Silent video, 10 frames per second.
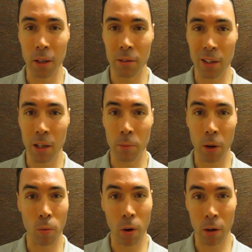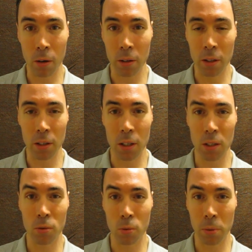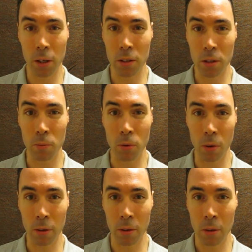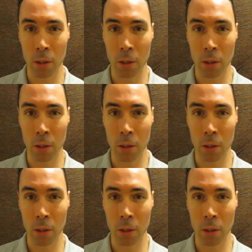inundated by water in the industrial parks up north.